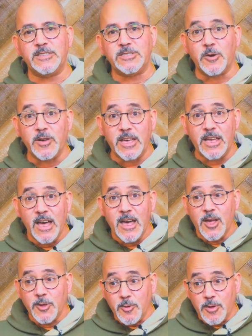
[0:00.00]
And so he,
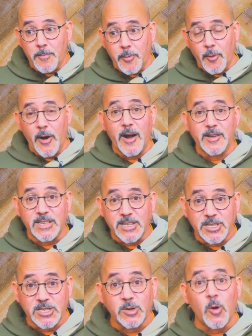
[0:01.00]
through the prayer, is
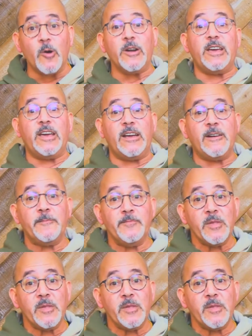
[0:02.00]
exhorting